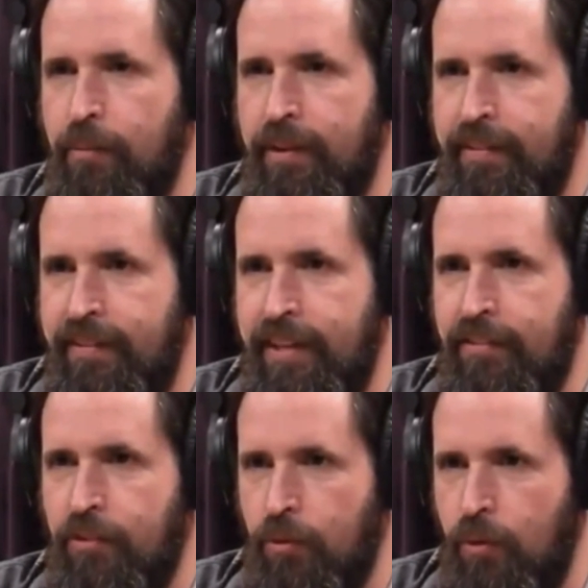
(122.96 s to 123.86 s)
and sees
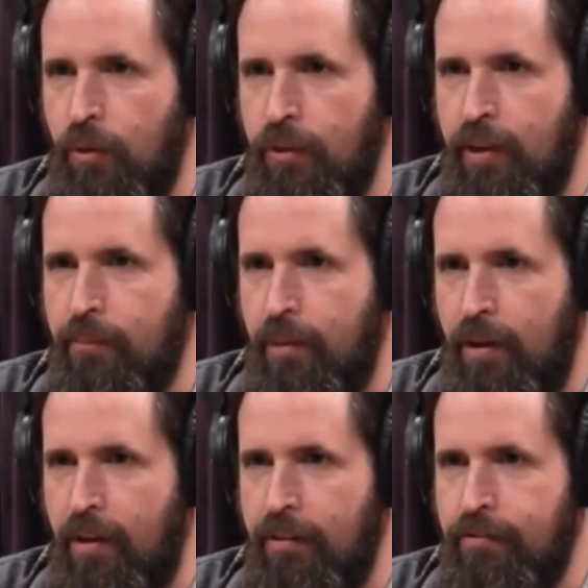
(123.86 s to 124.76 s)
the rolled up
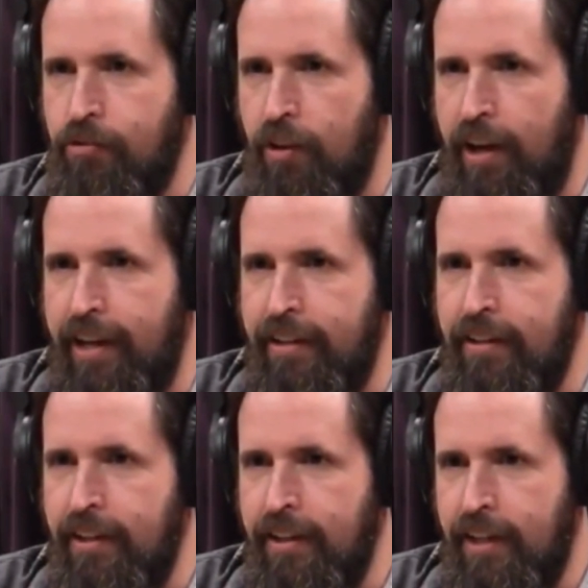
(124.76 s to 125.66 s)
ball of dried
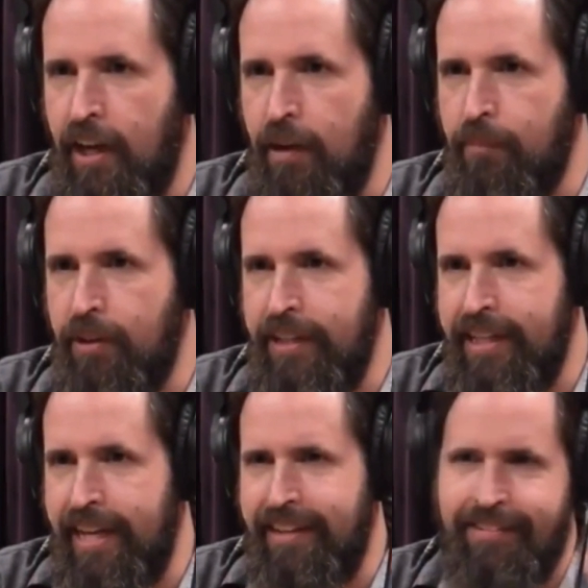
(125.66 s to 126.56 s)
cum
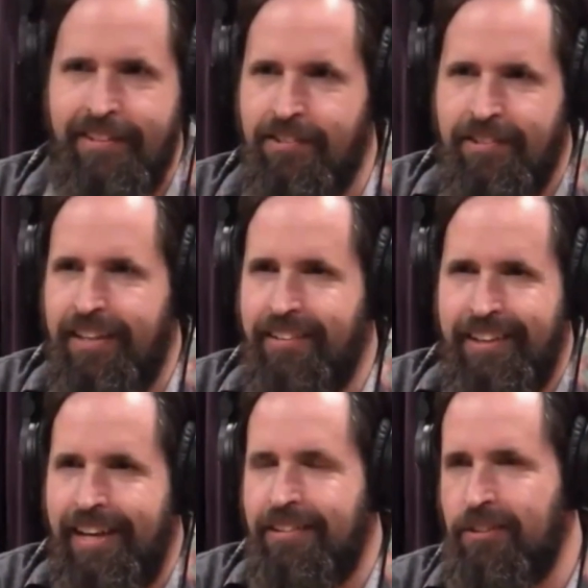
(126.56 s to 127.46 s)
Kleenex, and it's just kind of like,
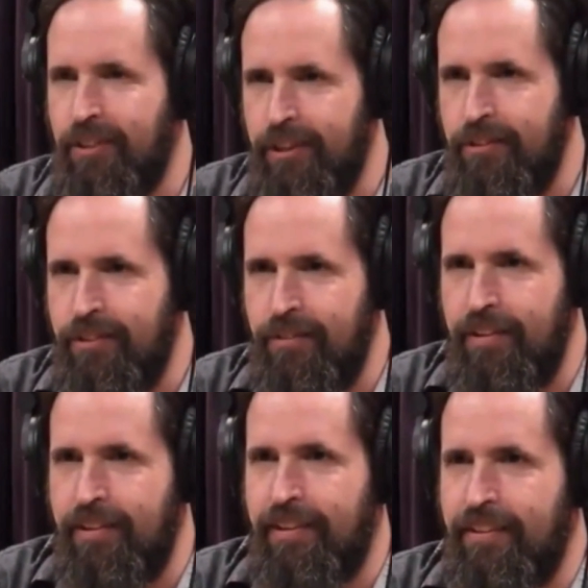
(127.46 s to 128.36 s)
that's gross, you
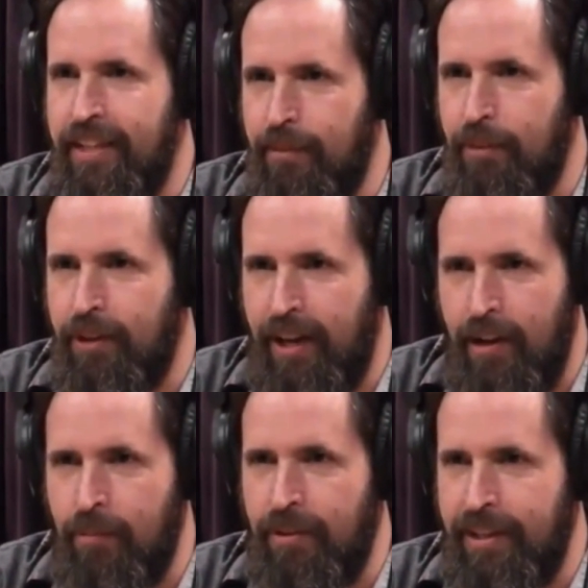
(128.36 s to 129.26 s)
didn't clean up your
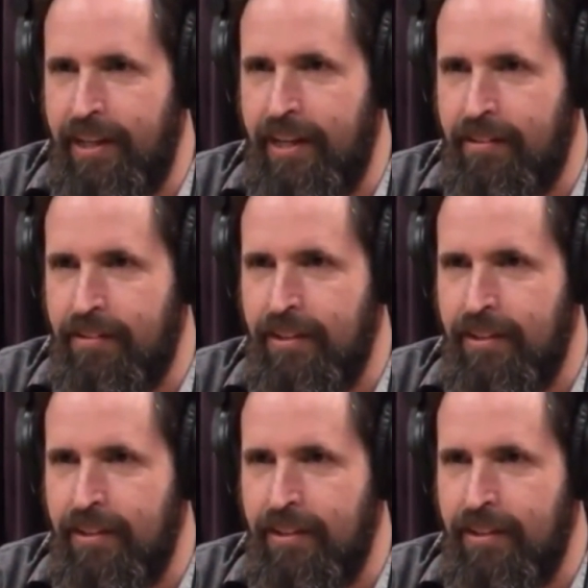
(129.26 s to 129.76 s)
cum Kleenex.